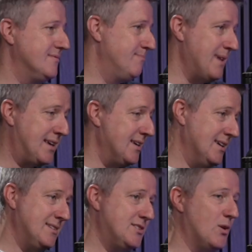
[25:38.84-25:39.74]
back
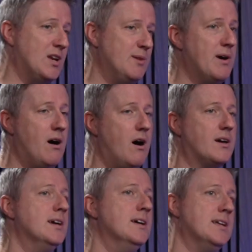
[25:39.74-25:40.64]
at Stockley
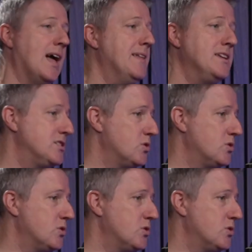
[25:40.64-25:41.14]
Park, and they're just